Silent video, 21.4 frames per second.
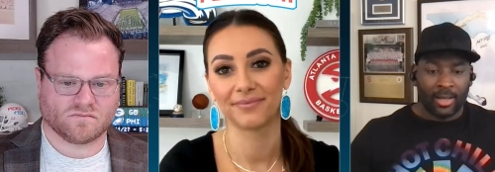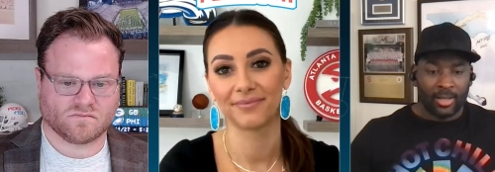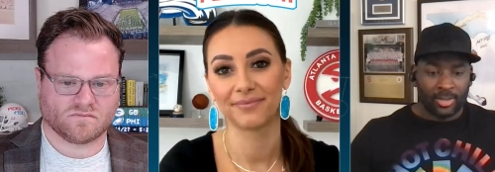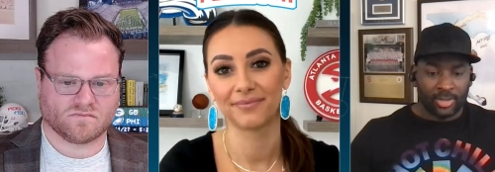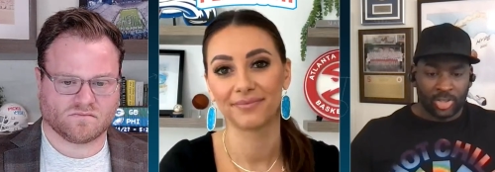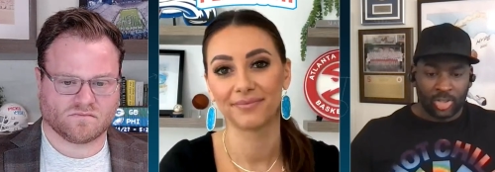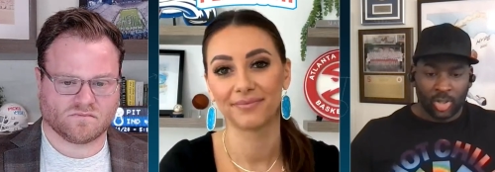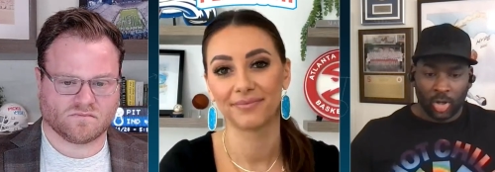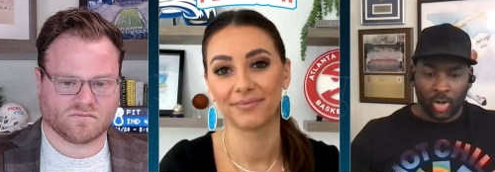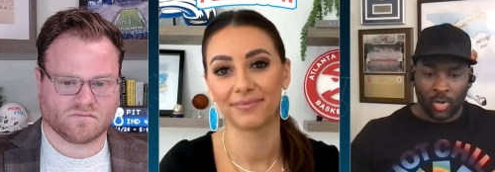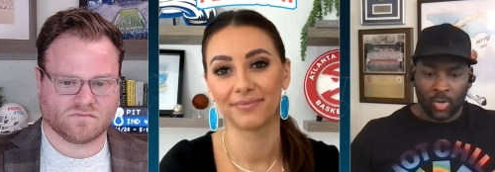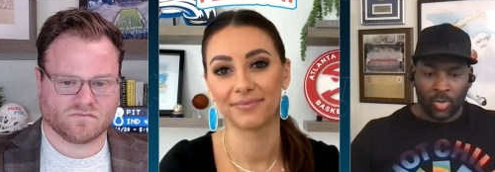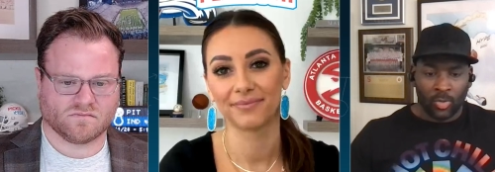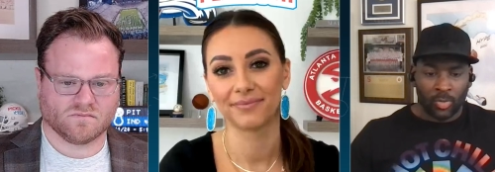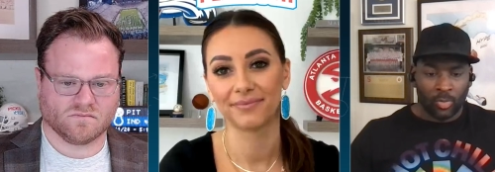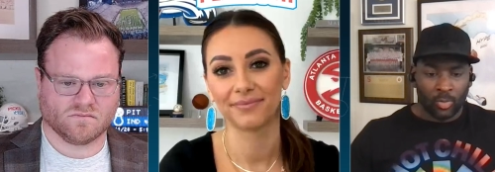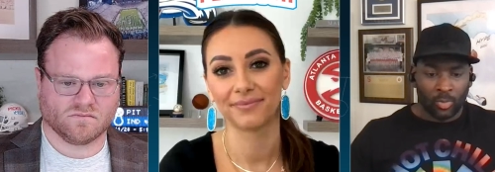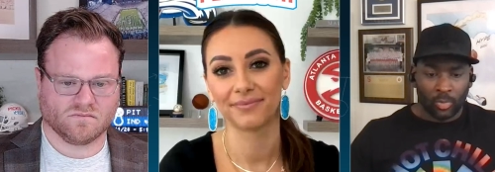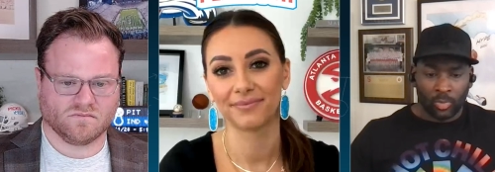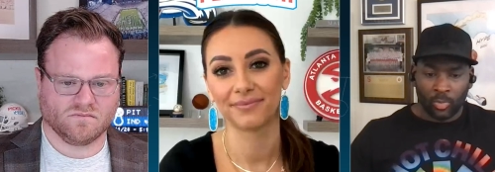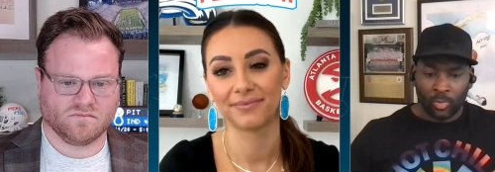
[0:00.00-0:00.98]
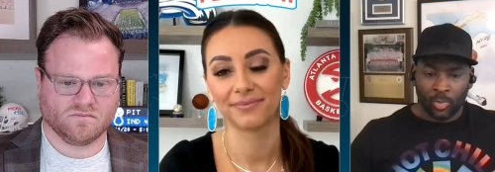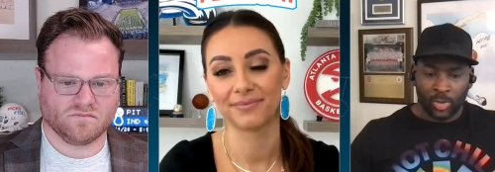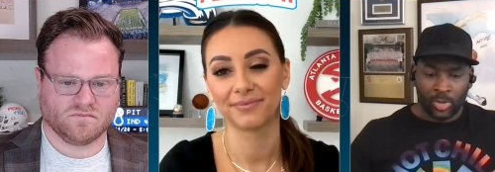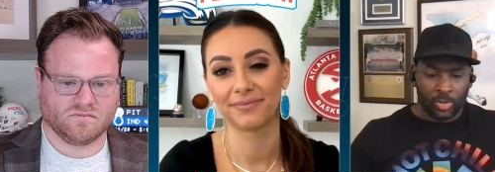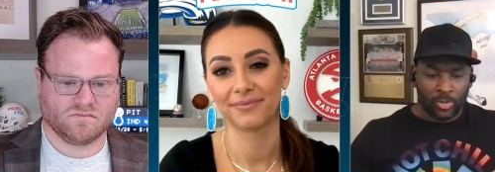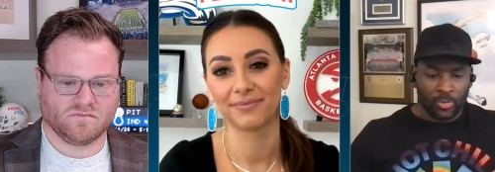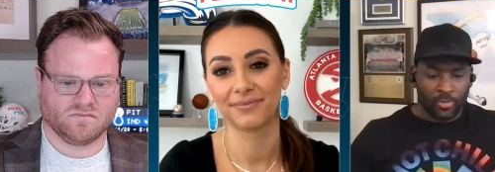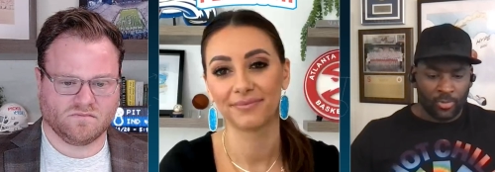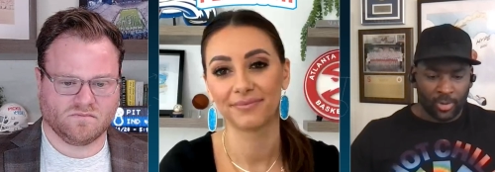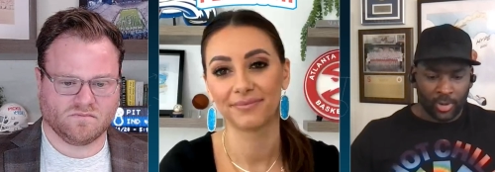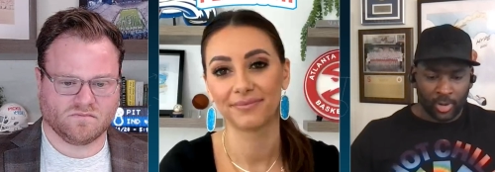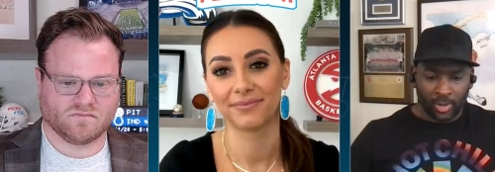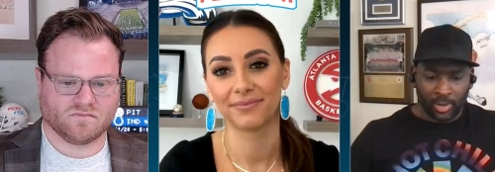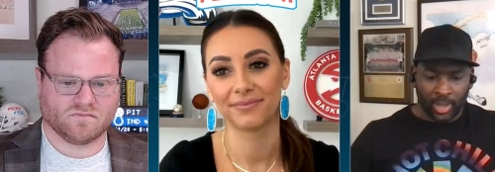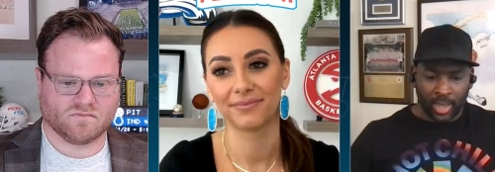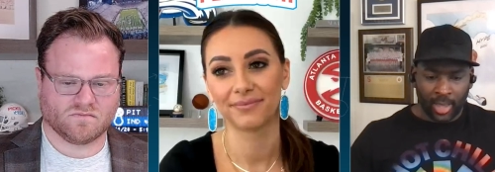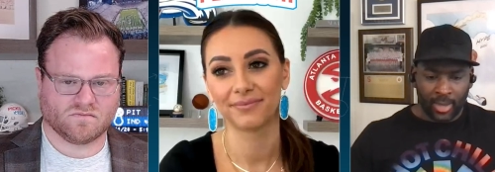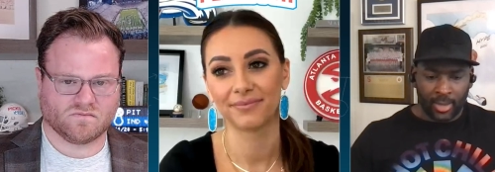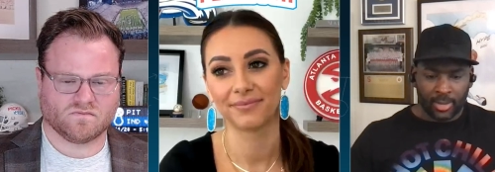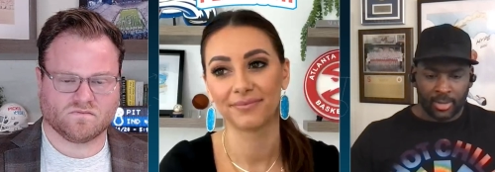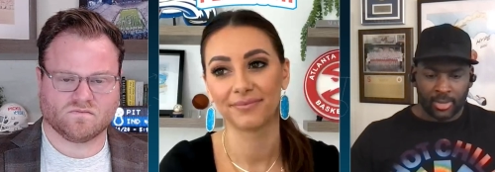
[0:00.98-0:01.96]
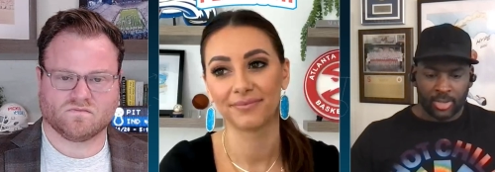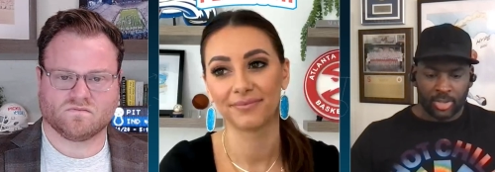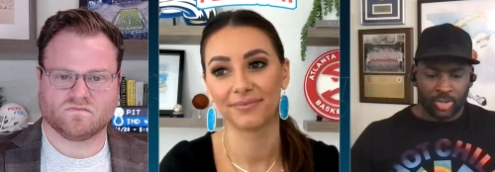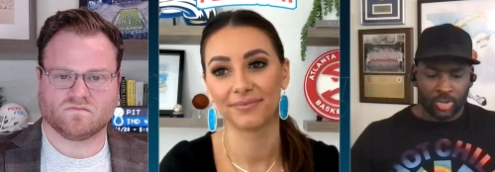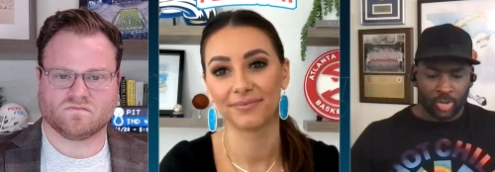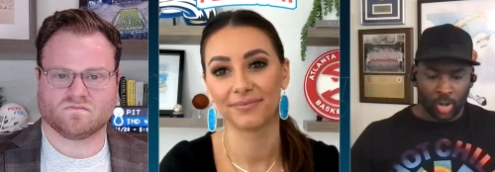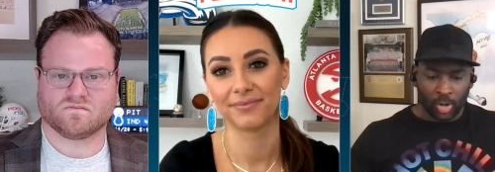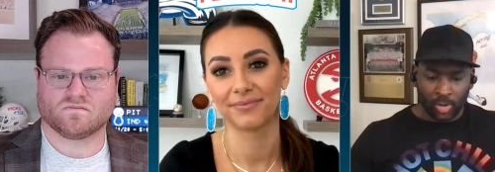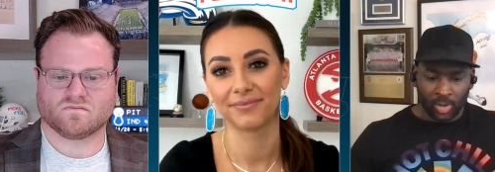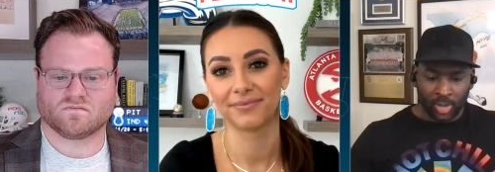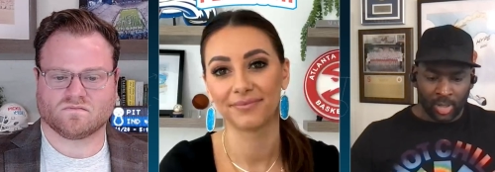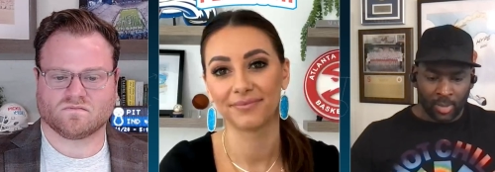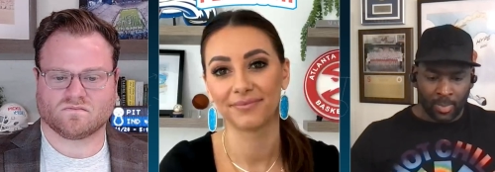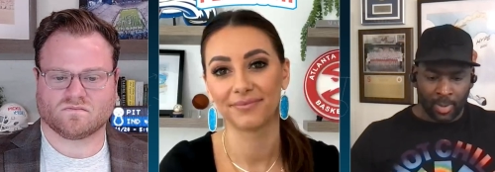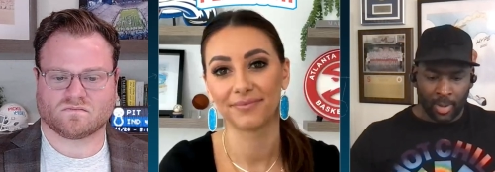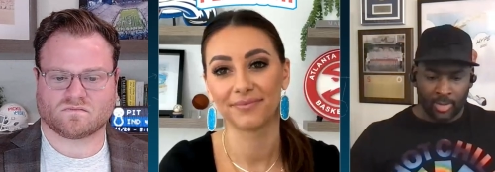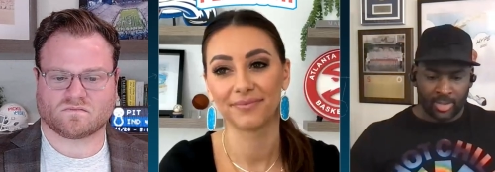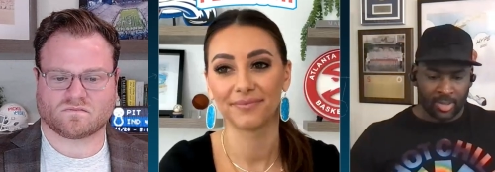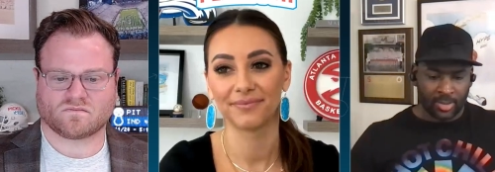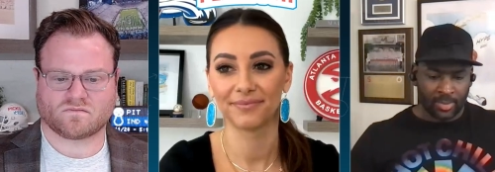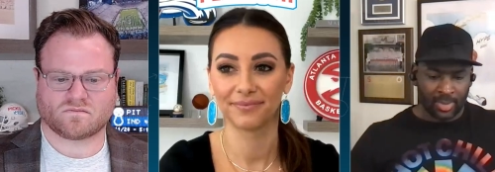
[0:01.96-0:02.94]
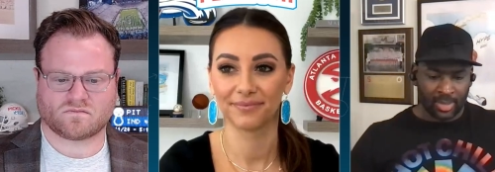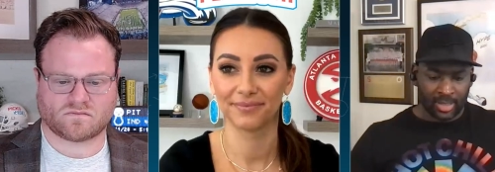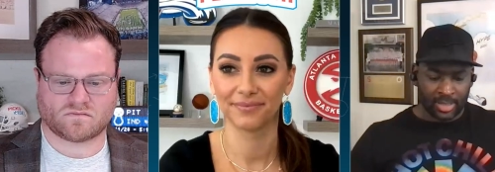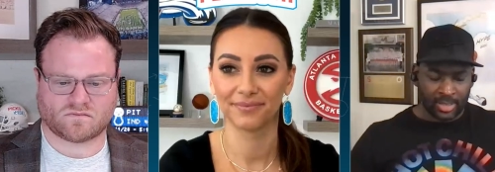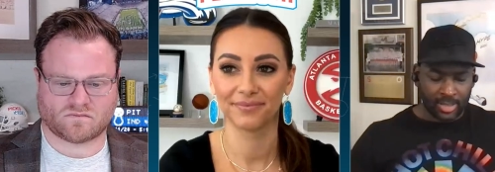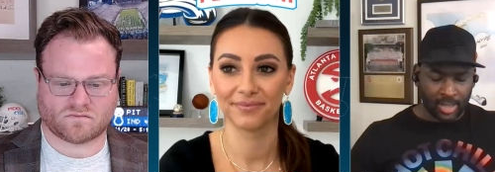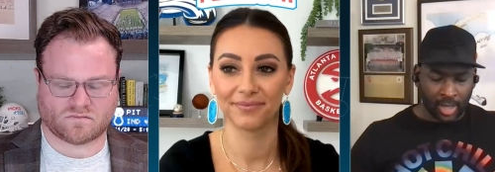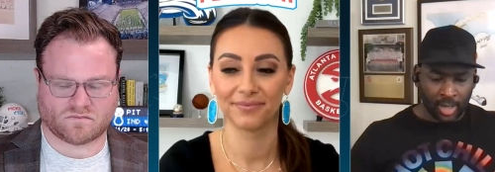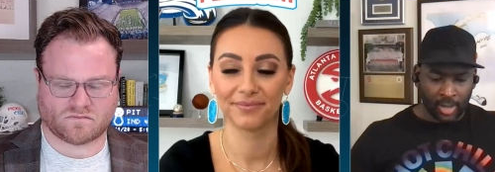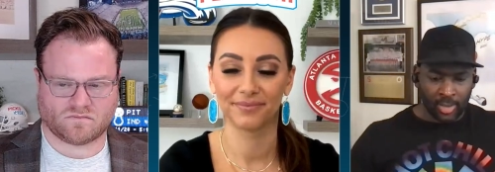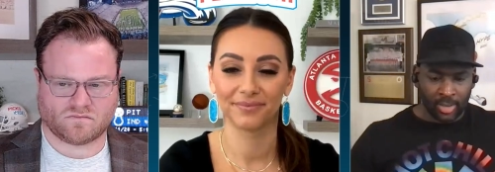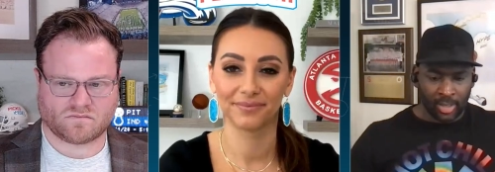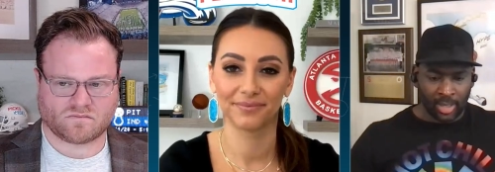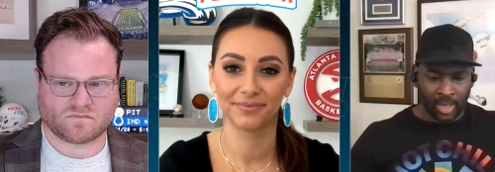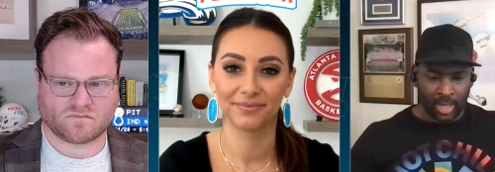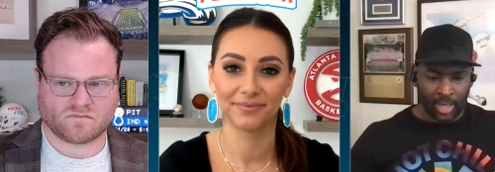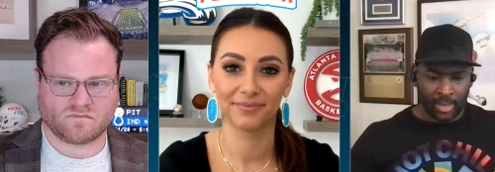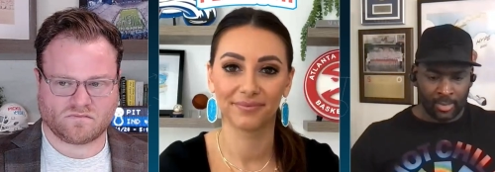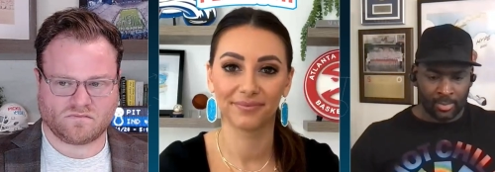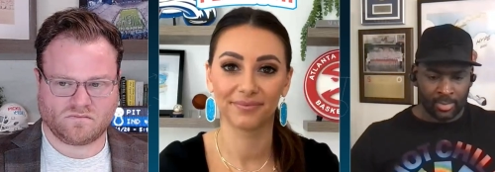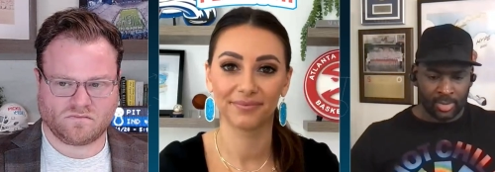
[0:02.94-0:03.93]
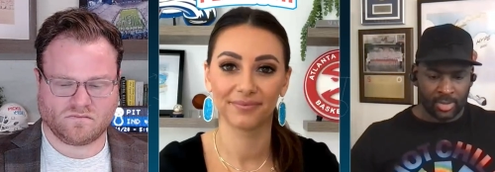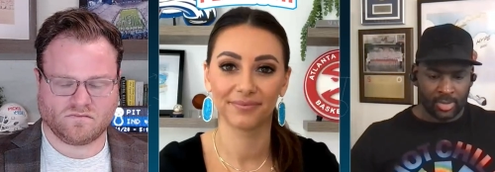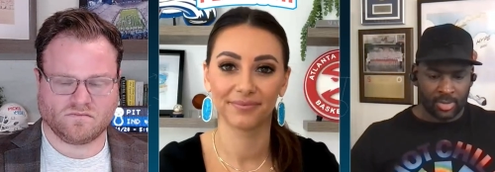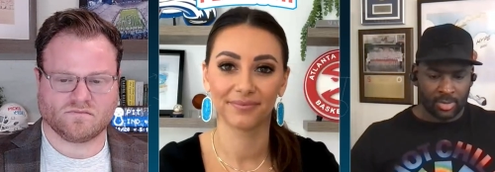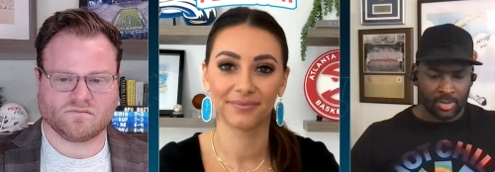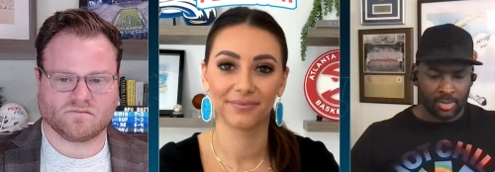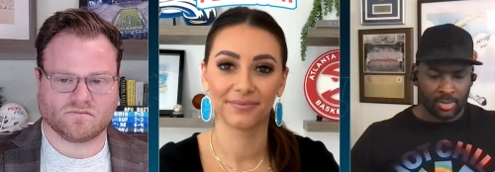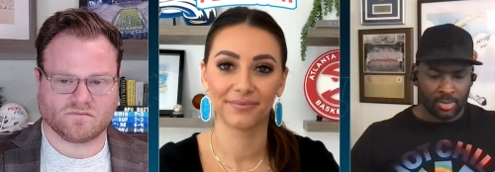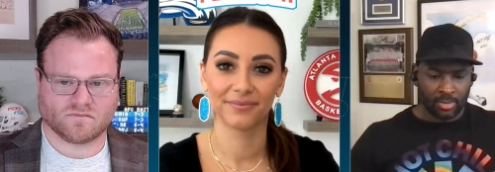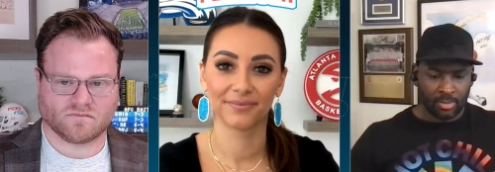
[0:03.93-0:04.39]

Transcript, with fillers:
Speaker 1: so when you feel like strongly about some of these other games,